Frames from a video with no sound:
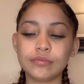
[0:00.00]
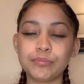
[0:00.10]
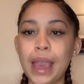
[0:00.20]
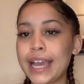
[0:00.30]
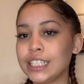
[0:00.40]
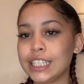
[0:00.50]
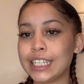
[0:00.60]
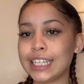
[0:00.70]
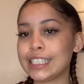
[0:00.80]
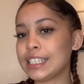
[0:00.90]

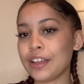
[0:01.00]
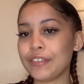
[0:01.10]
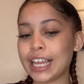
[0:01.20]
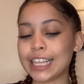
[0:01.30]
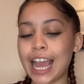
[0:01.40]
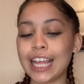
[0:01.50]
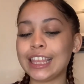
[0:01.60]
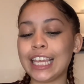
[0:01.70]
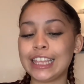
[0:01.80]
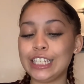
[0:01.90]
magic and stuff like that, I
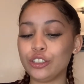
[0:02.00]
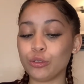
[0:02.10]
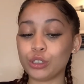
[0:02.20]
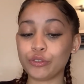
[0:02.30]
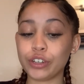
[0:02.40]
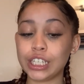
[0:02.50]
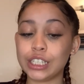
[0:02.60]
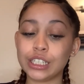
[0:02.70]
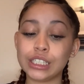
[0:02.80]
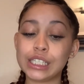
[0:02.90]
think these shows are really
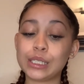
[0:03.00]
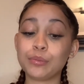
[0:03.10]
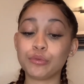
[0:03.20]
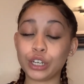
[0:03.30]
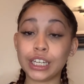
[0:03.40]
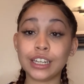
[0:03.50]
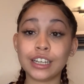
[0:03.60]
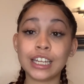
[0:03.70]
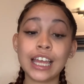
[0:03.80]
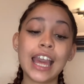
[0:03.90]
good.
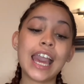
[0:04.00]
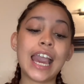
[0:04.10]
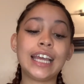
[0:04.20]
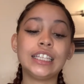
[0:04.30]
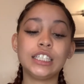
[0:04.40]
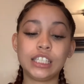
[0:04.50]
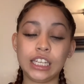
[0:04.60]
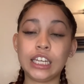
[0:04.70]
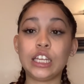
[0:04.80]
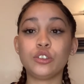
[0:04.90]
Sabrina and the
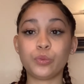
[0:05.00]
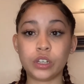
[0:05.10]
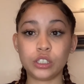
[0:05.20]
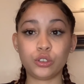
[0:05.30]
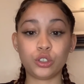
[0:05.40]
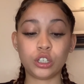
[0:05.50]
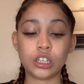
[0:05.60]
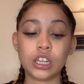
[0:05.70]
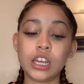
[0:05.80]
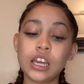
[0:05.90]
Teenage Witch.
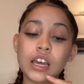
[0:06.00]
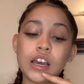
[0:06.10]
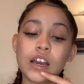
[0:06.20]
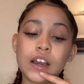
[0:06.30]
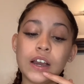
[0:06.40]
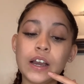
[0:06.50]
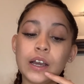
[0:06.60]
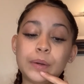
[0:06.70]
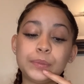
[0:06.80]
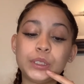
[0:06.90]

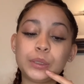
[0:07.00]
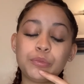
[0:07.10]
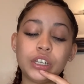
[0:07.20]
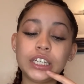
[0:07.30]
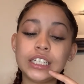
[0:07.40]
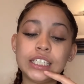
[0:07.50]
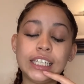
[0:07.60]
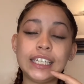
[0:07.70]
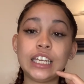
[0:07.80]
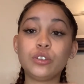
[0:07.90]
Sabrina the
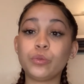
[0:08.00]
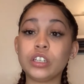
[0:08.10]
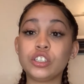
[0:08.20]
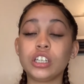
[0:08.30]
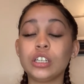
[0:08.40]
Teenage Witch